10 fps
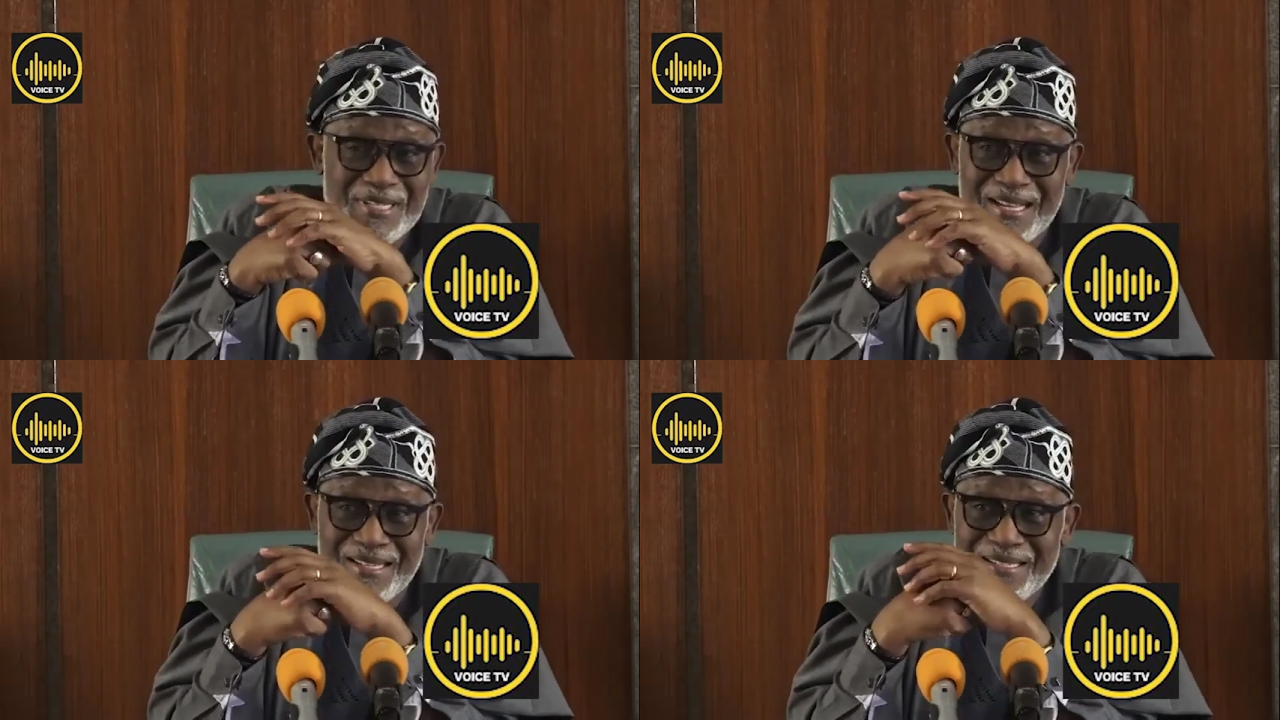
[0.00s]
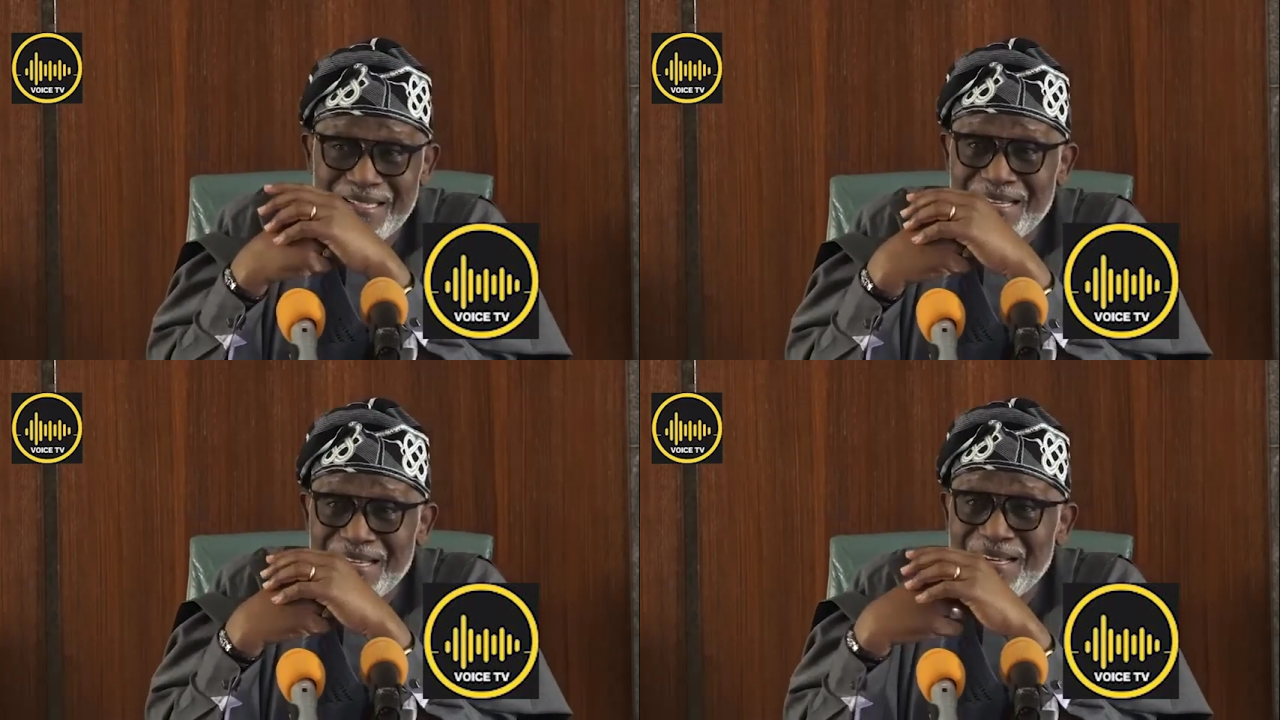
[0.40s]
is that
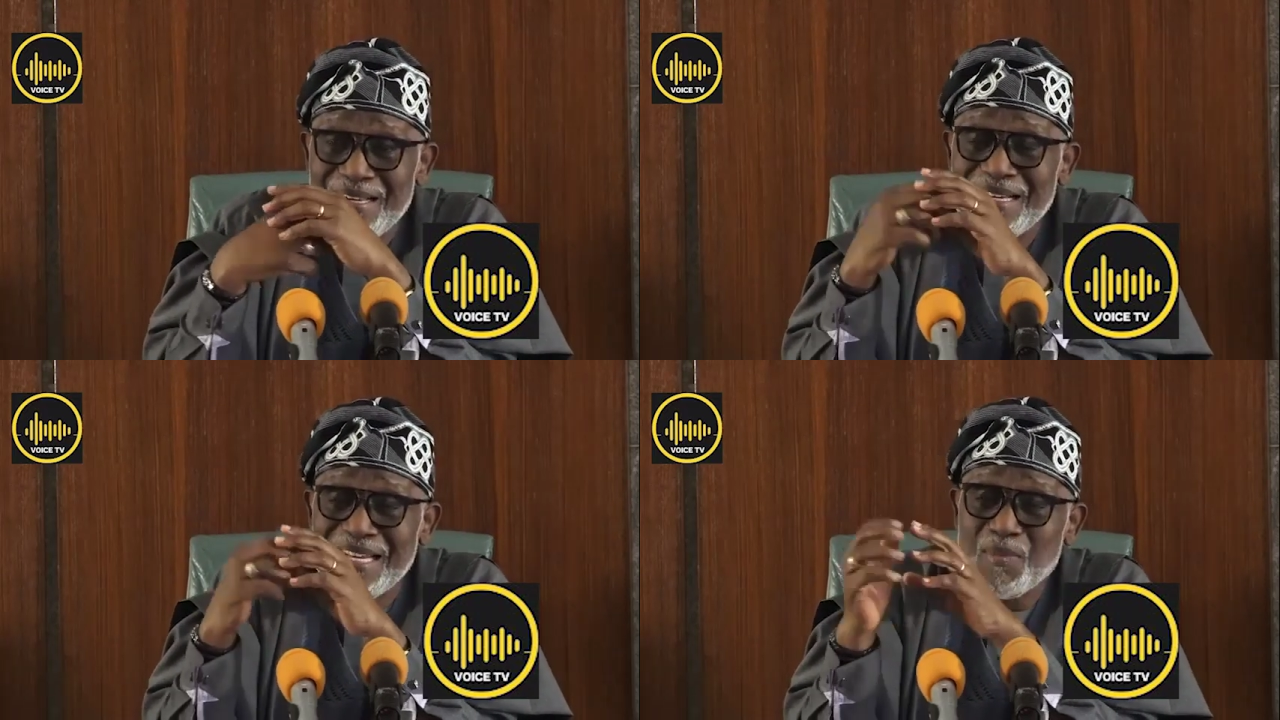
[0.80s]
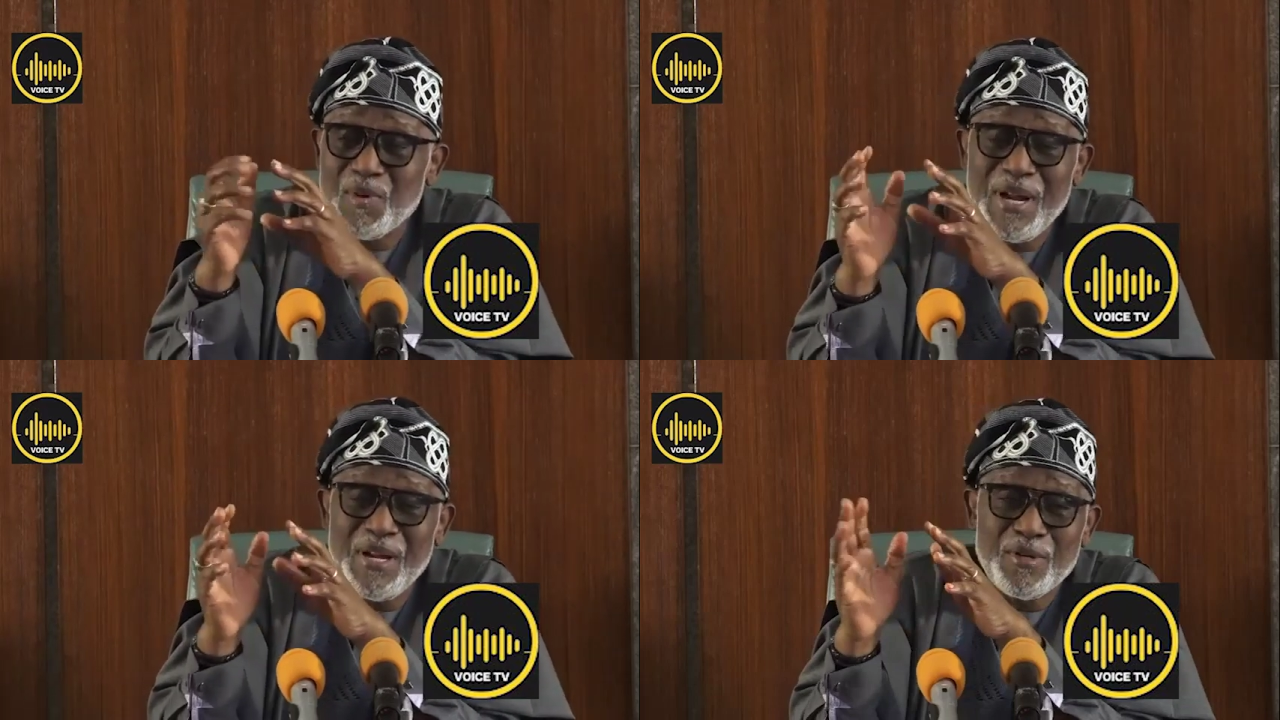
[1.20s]
the
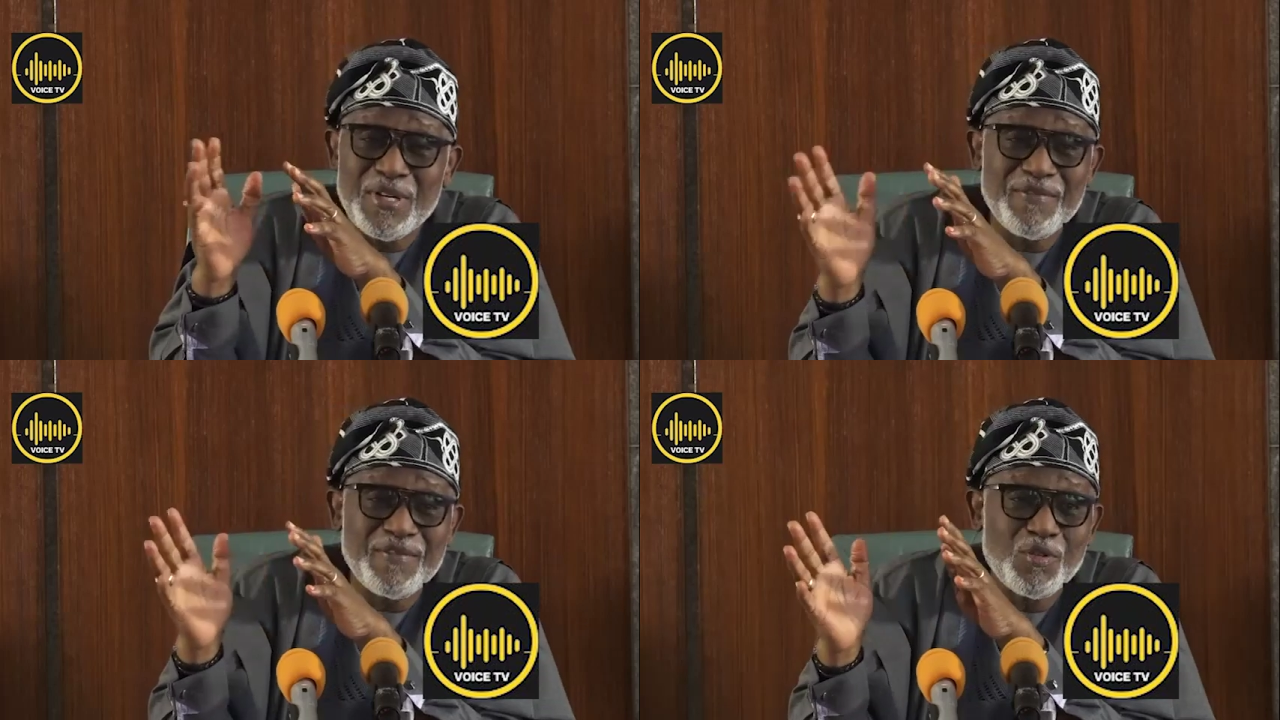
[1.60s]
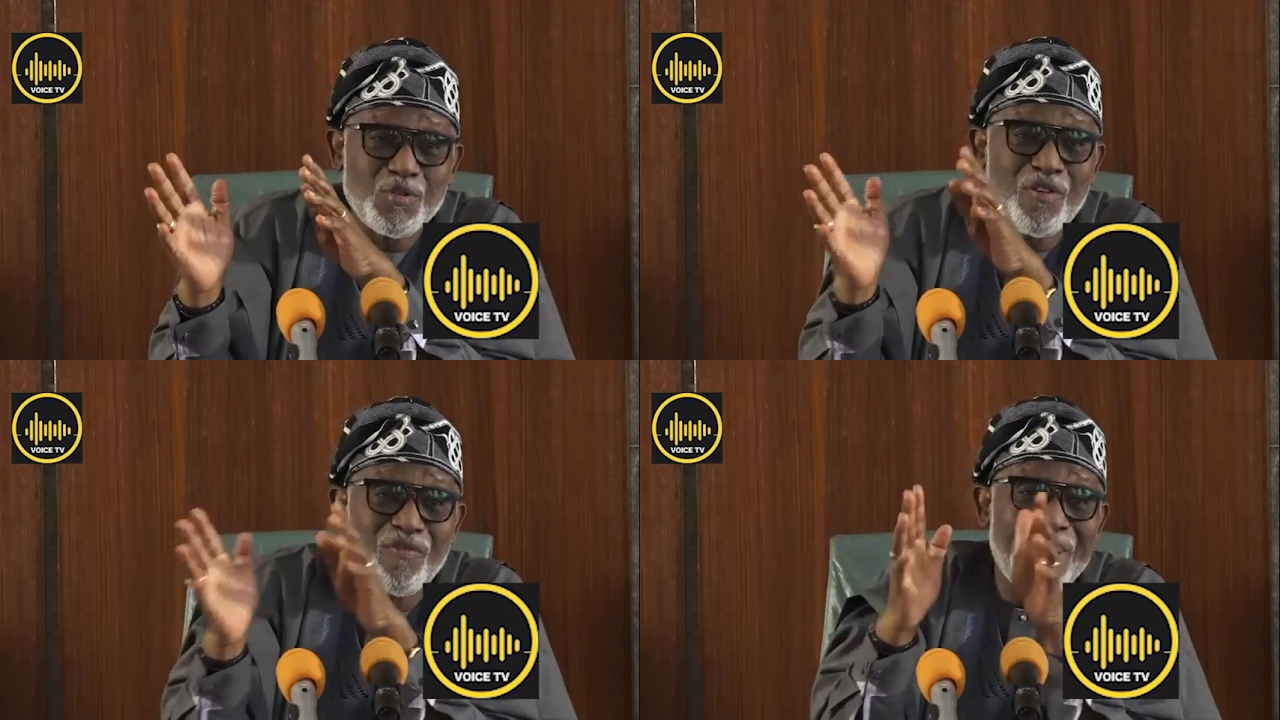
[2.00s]
moment you lift the
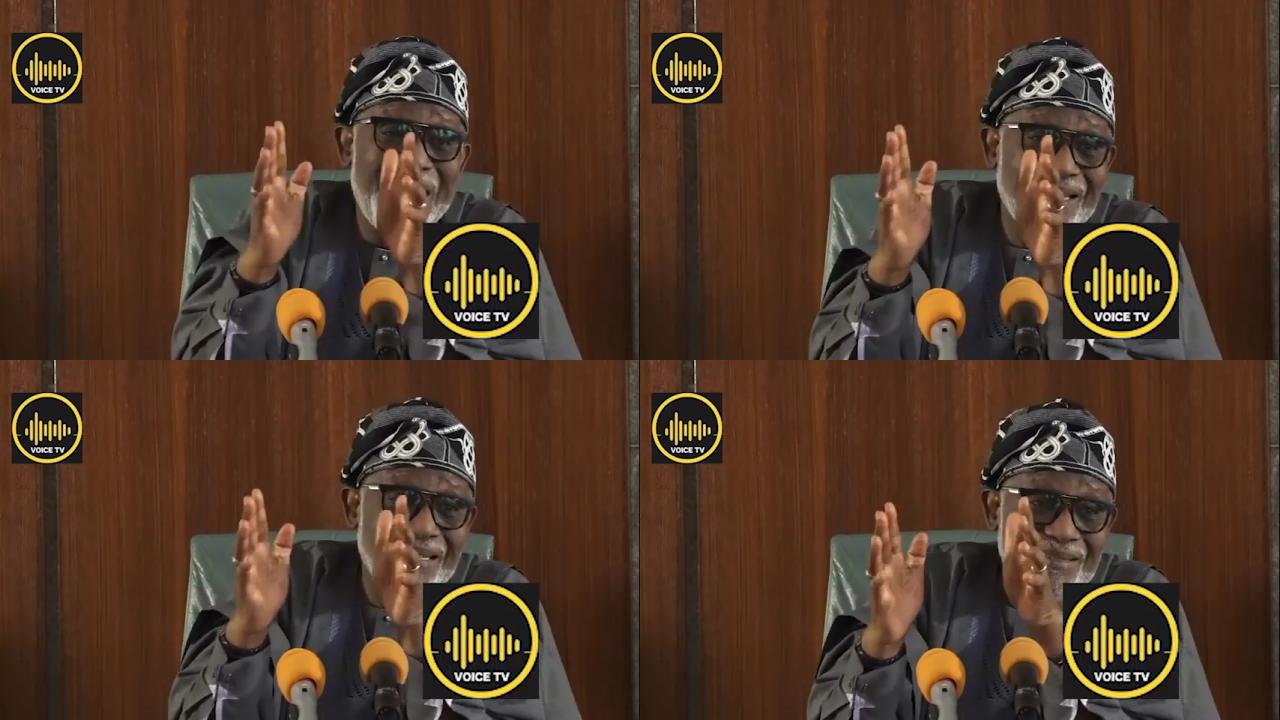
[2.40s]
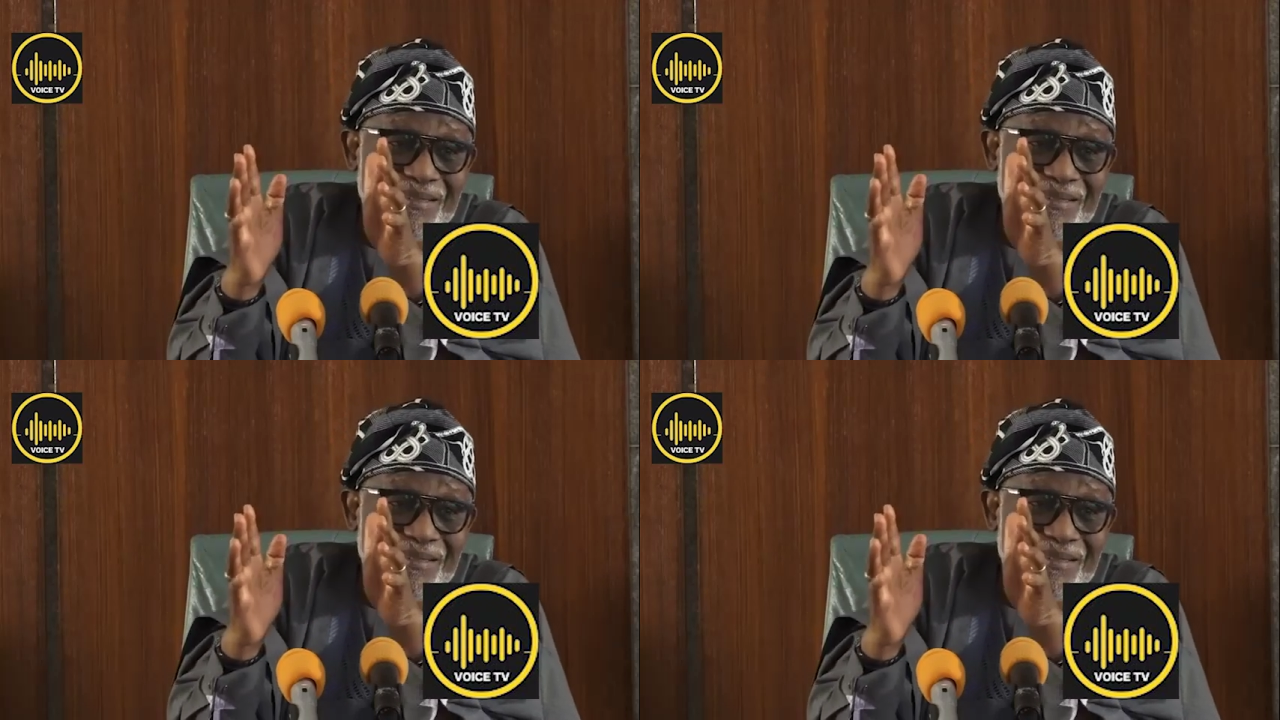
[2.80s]
issue of ban,